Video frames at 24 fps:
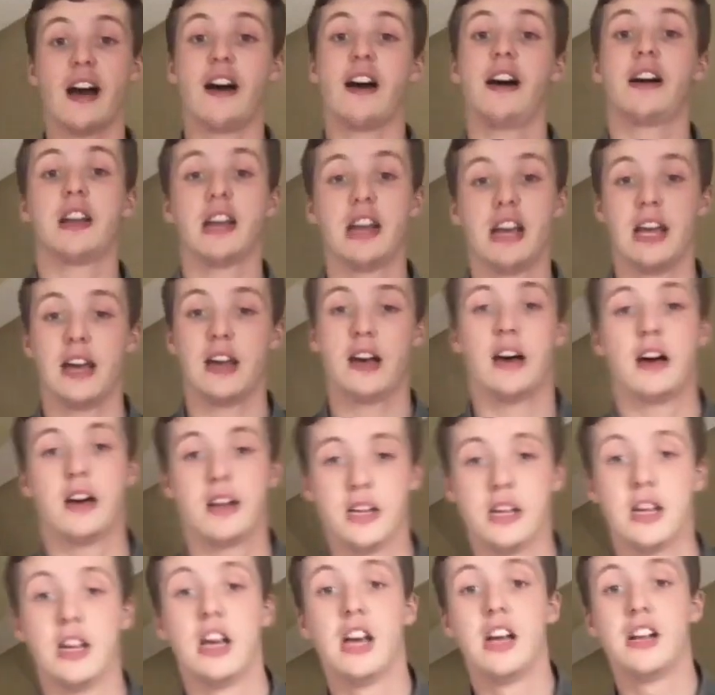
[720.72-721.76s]
harder,
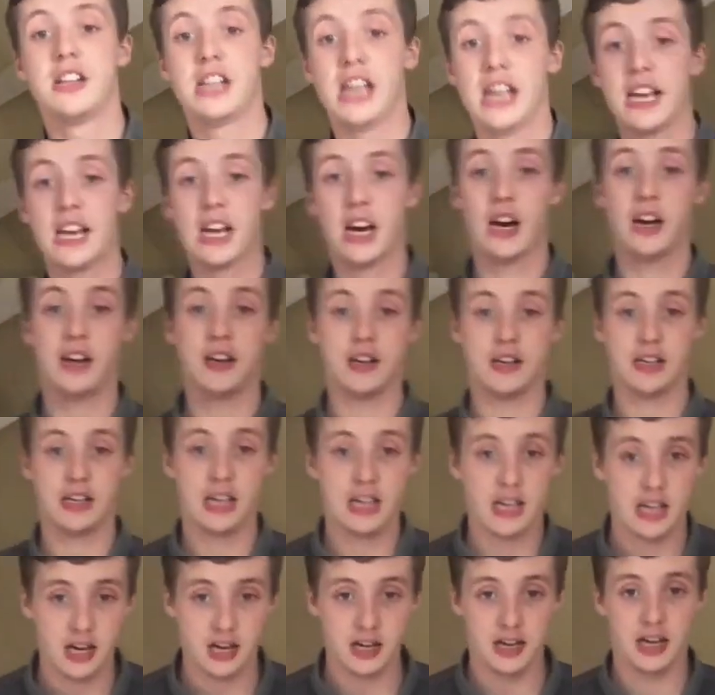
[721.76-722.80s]
take
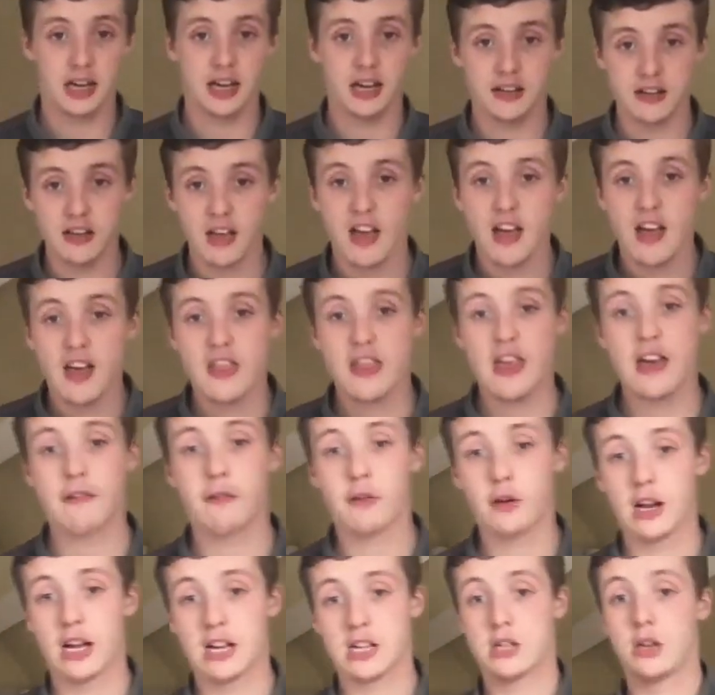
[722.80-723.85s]
harder hits,
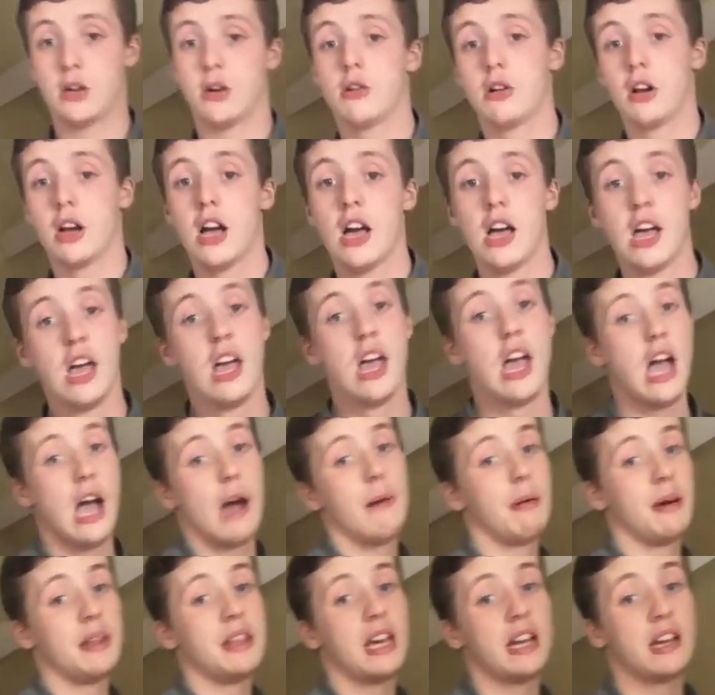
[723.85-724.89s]
therefore last longer.
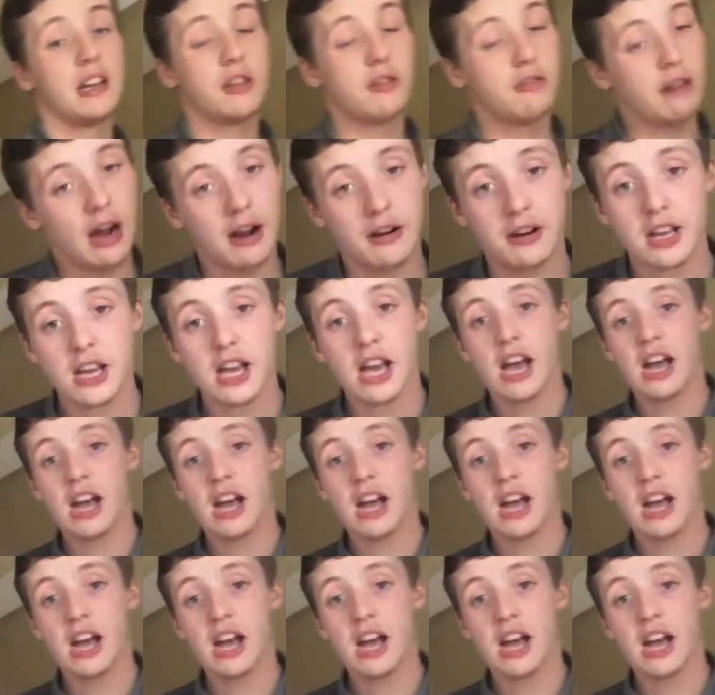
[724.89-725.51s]
And by the end of the round,